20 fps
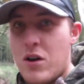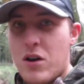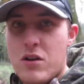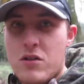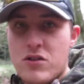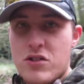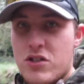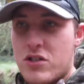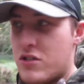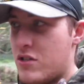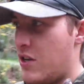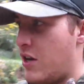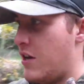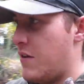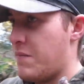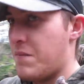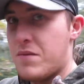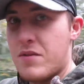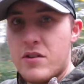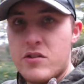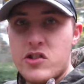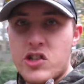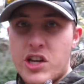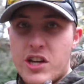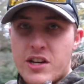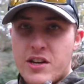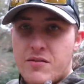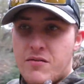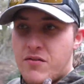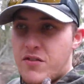while i was just um
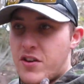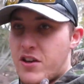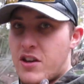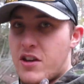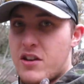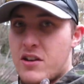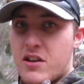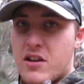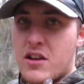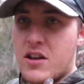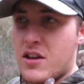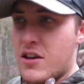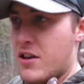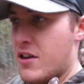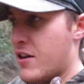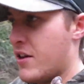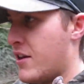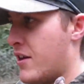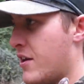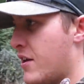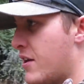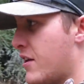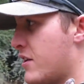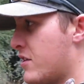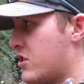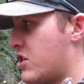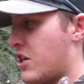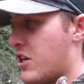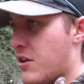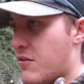check nymphing and
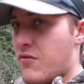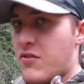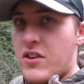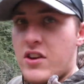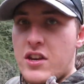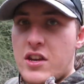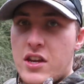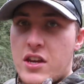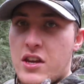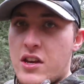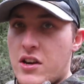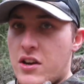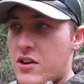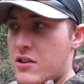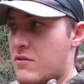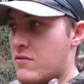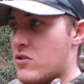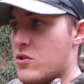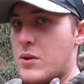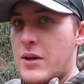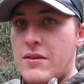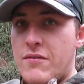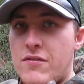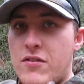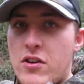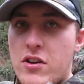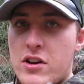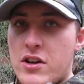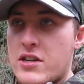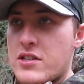check nymphing in here and swinging
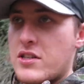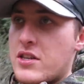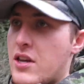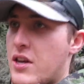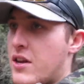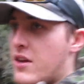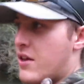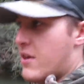flies